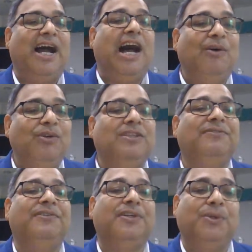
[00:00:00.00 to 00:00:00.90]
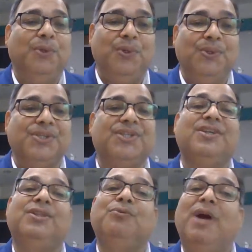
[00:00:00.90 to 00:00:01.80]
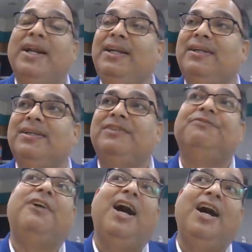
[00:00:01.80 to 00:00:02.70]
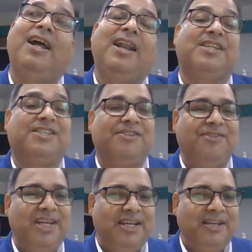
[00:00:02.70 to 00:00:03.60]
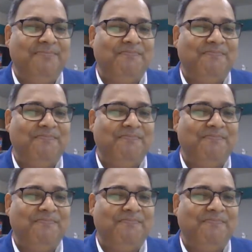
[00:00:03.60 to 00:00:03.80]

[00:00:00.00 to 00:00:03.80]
out of her course doth wander far astray.